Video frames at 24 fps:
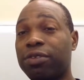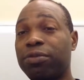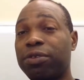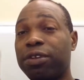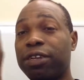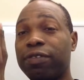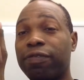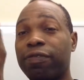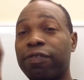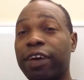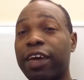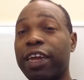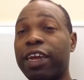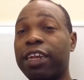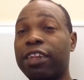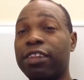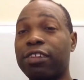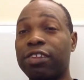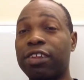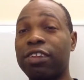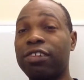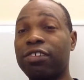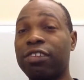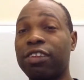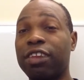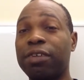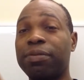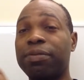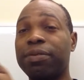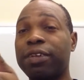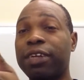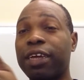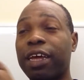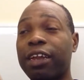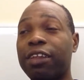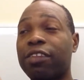We define it as density,
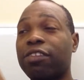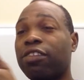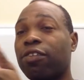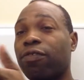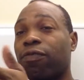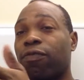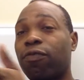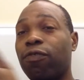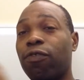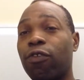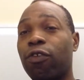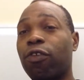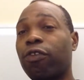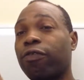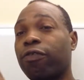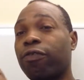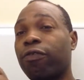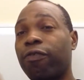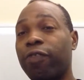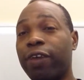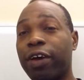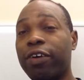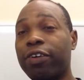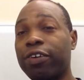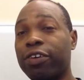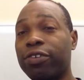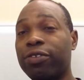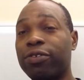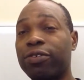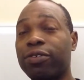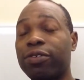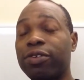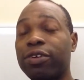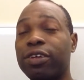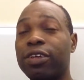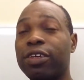but that is the fourth
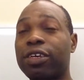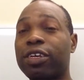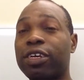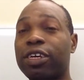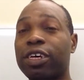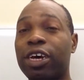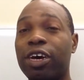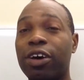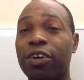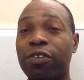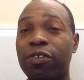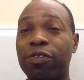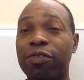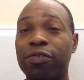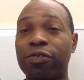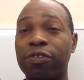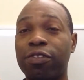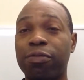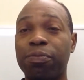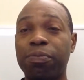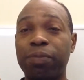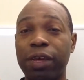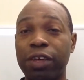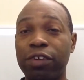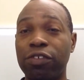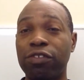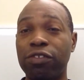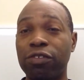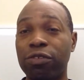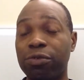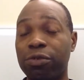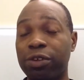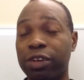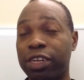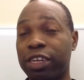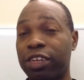value of spatial
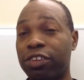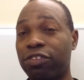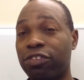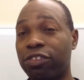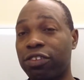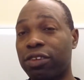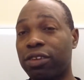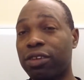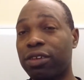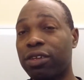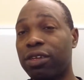retention.